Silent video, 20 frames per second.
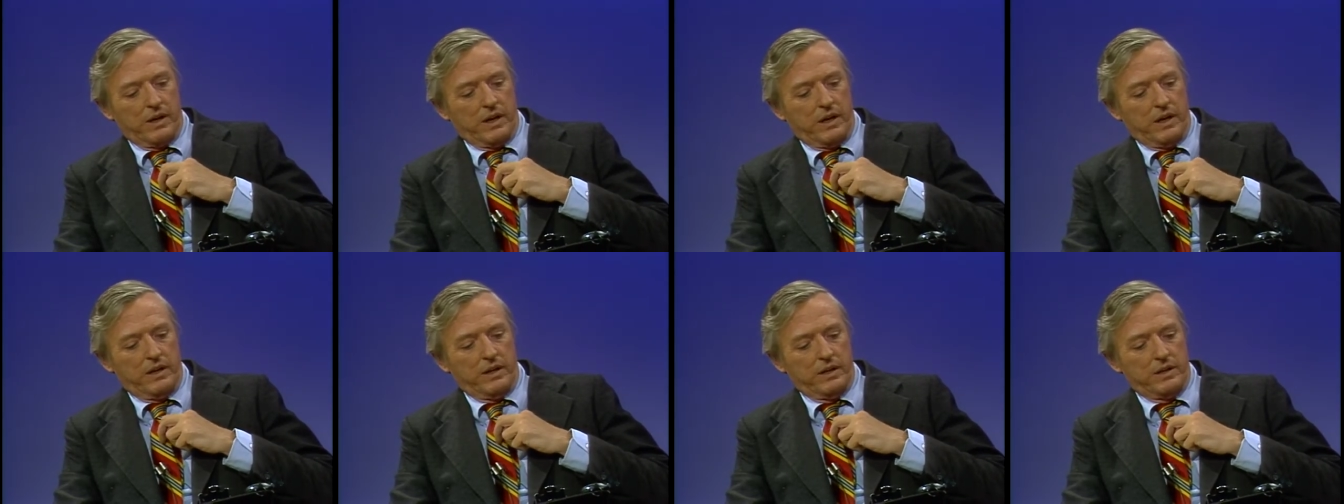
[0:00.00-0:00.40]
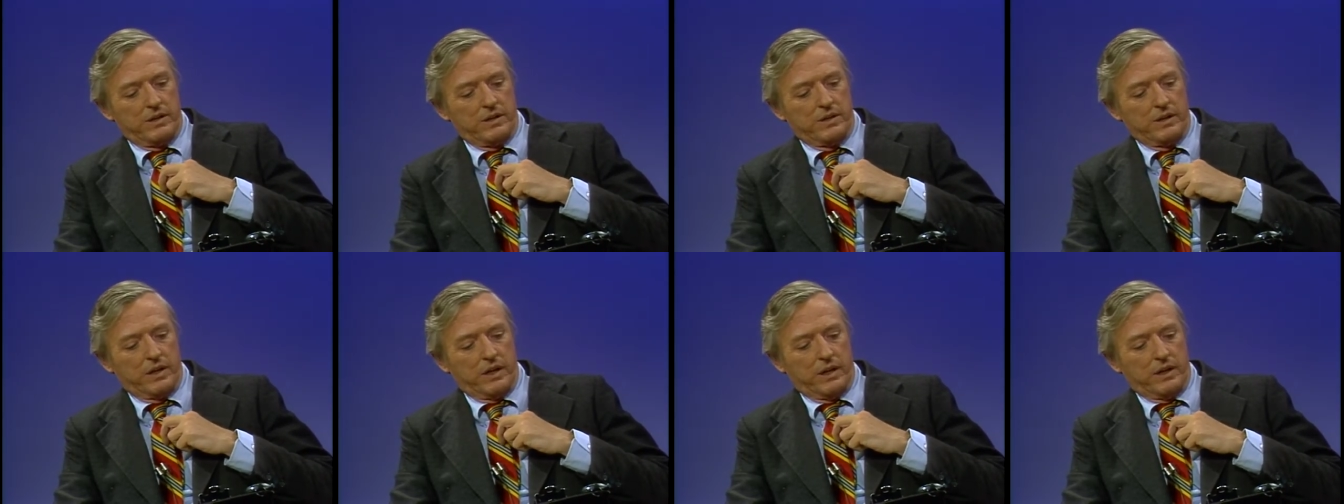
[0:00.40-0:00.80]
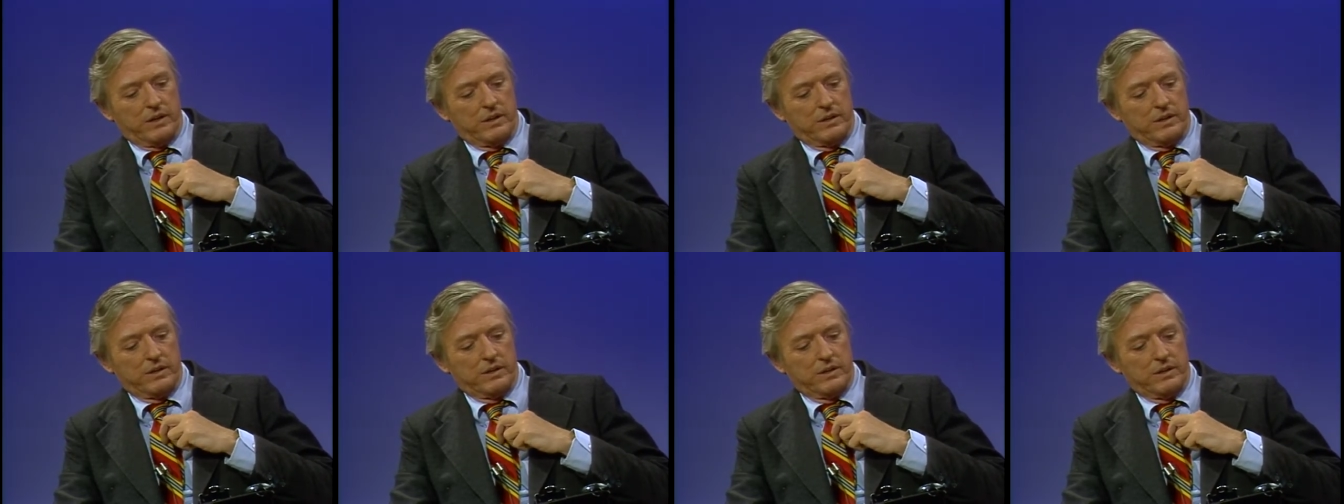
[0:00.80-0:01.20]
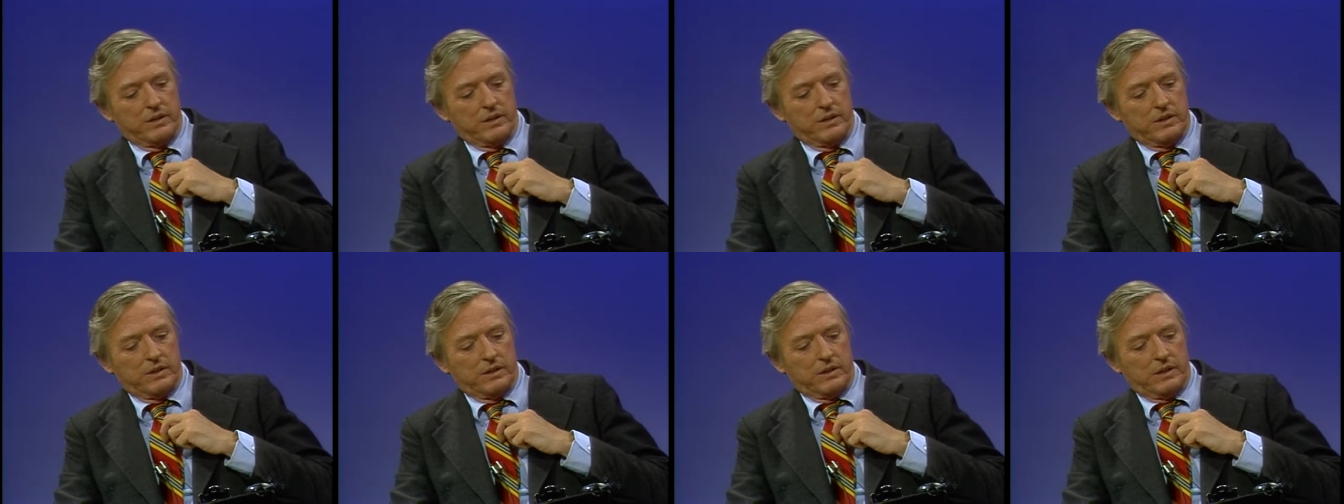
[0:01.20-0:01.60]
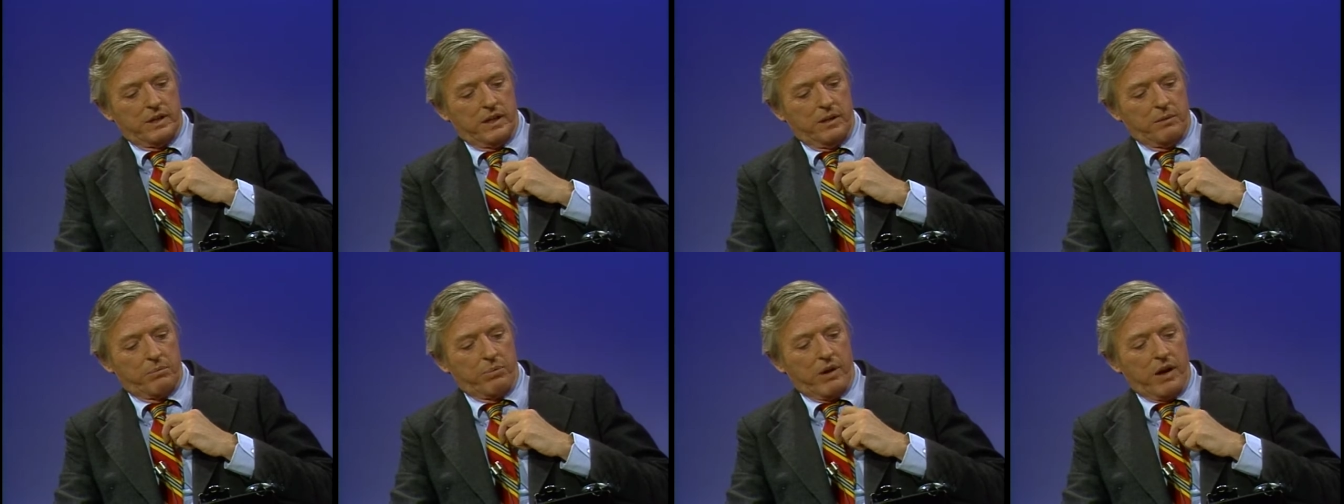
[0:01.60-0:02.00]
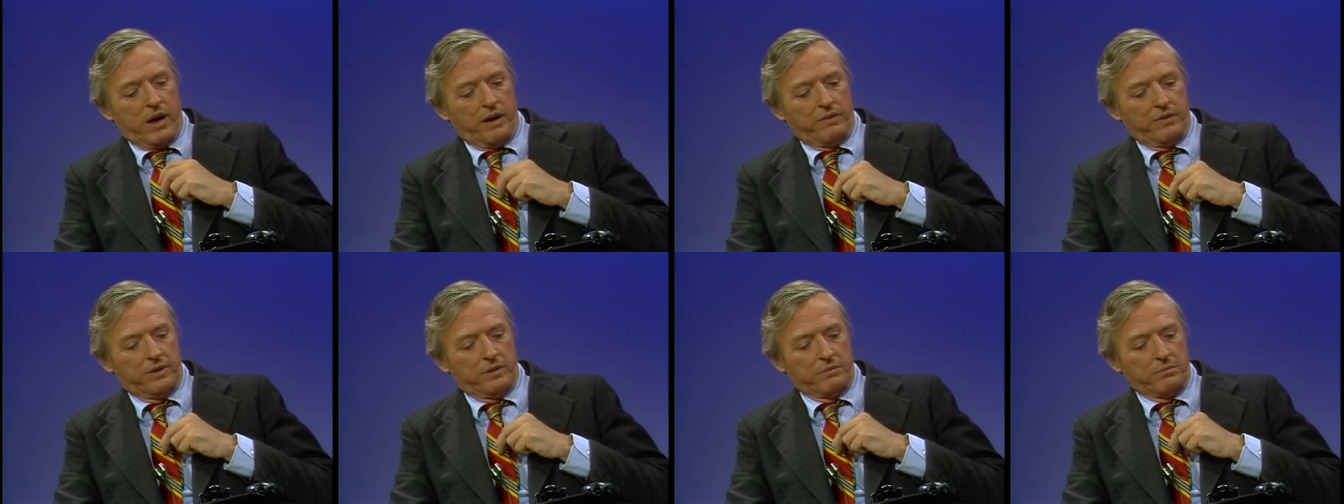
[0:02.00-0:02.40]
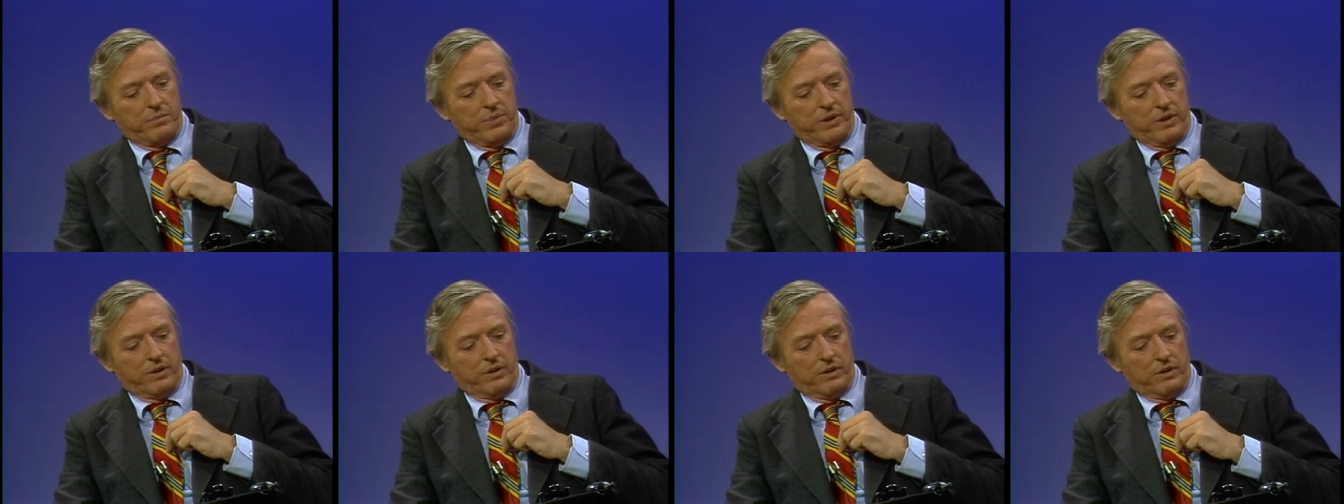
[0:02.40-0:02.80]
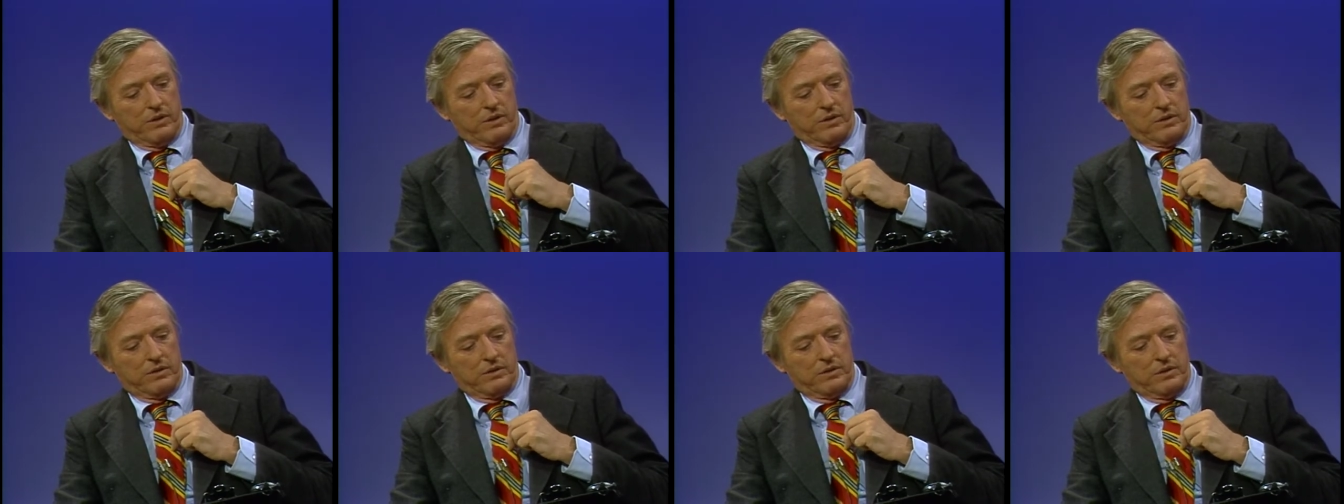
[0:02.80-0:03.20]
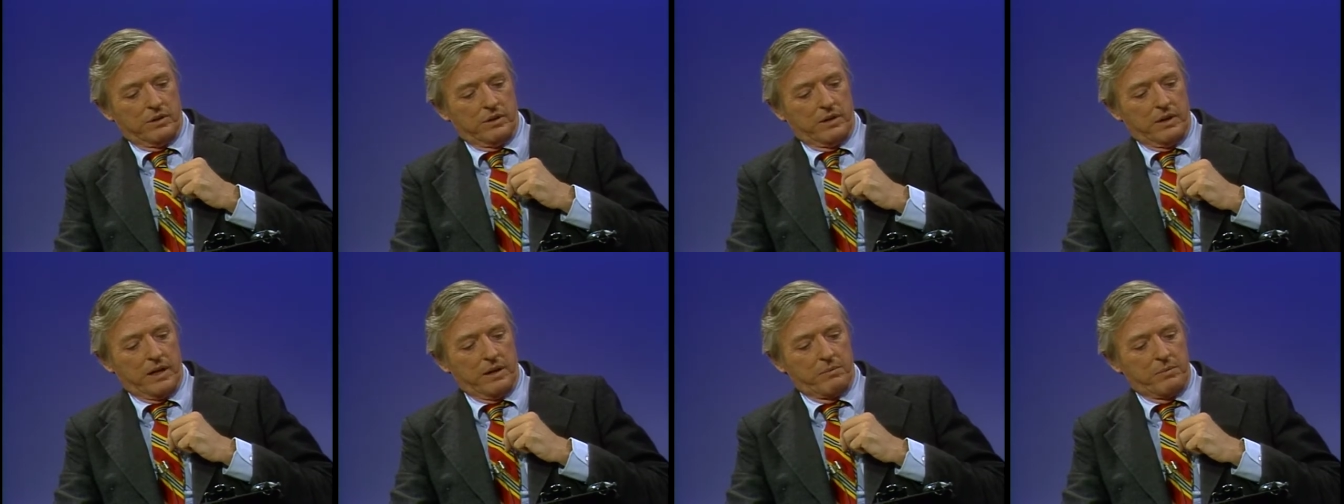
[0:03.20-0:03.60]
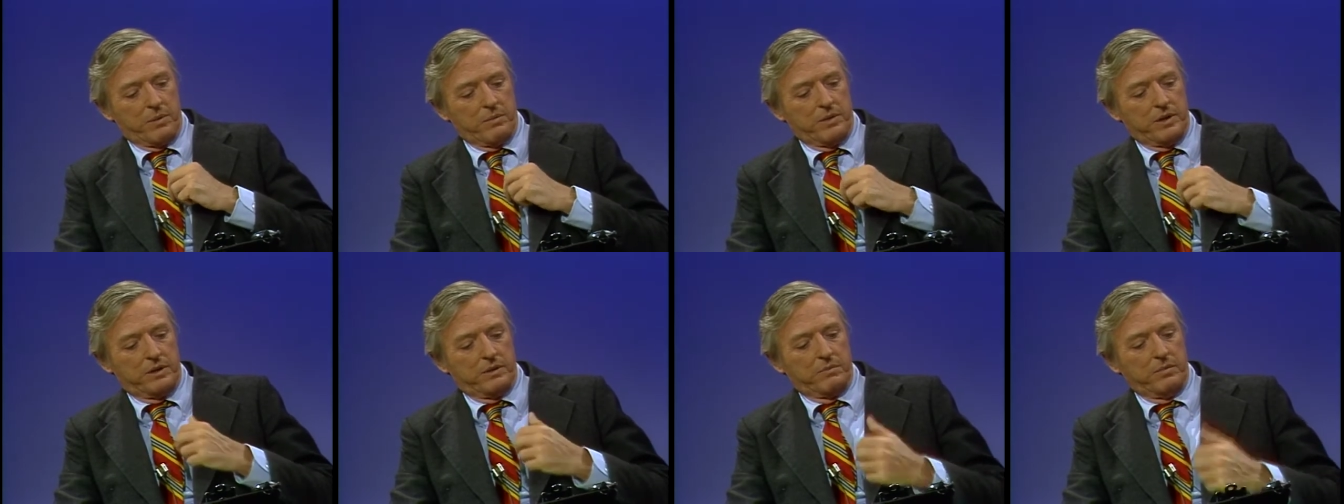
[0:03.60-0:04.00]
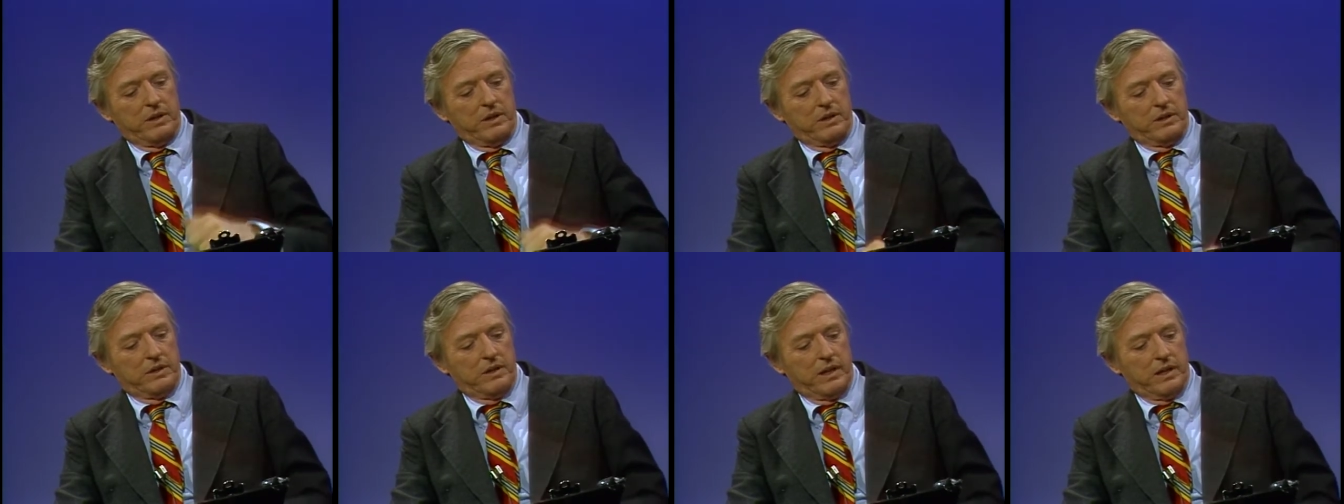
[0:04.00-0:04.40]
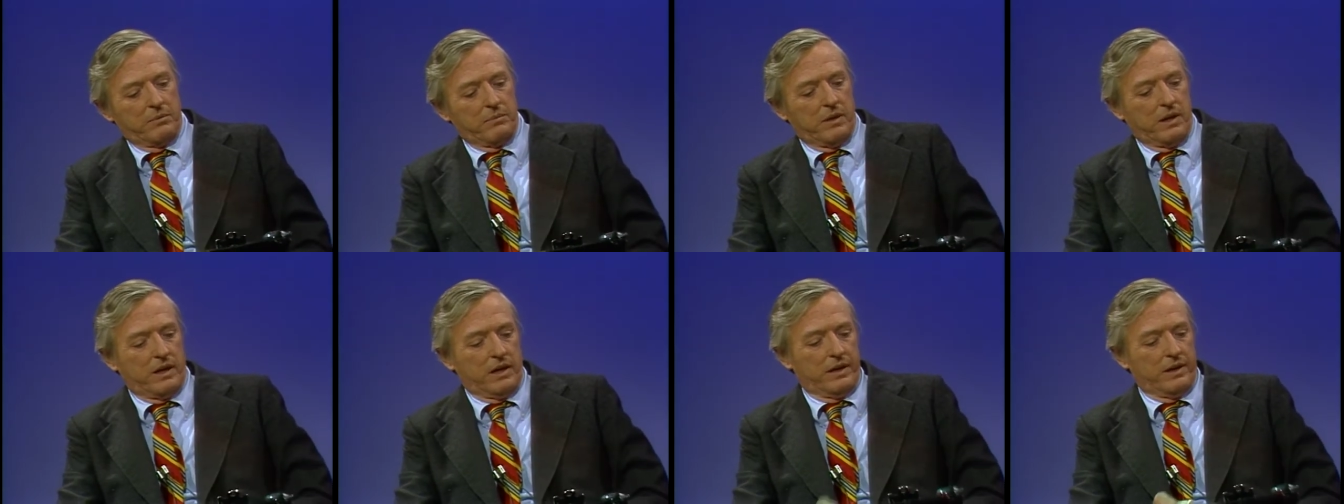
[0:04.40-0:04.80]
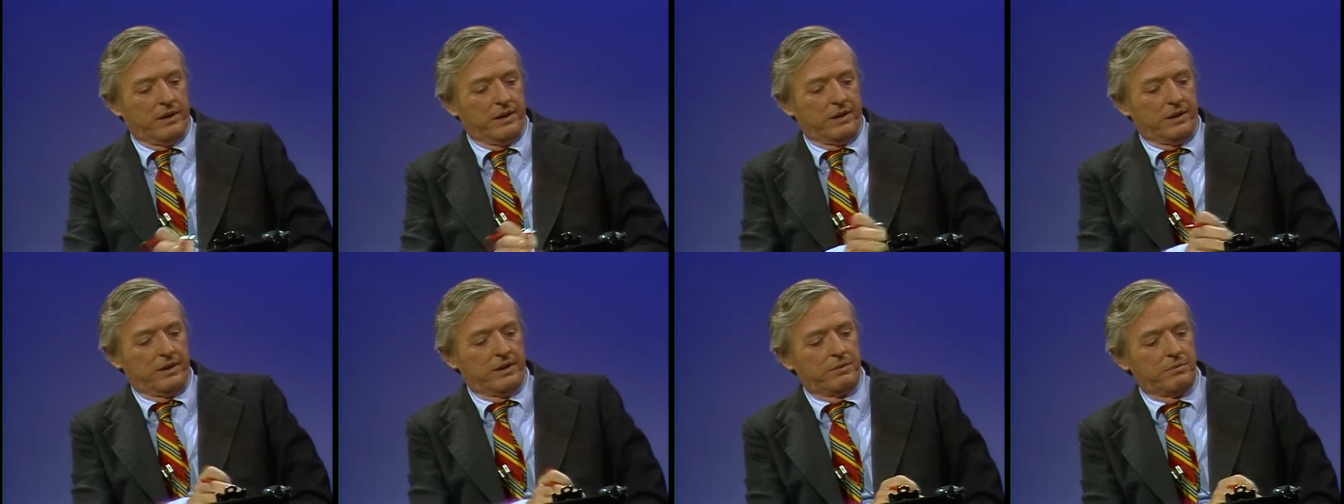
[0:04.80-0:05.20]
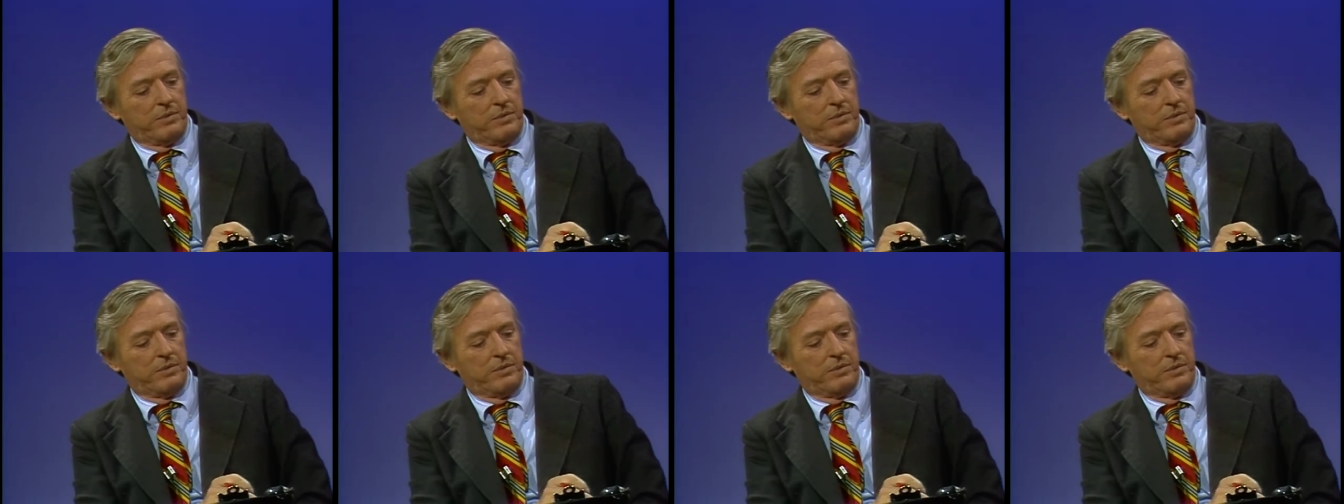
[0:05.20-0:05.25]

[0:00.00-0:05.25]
initiate a private bill that permits me to take my, uh,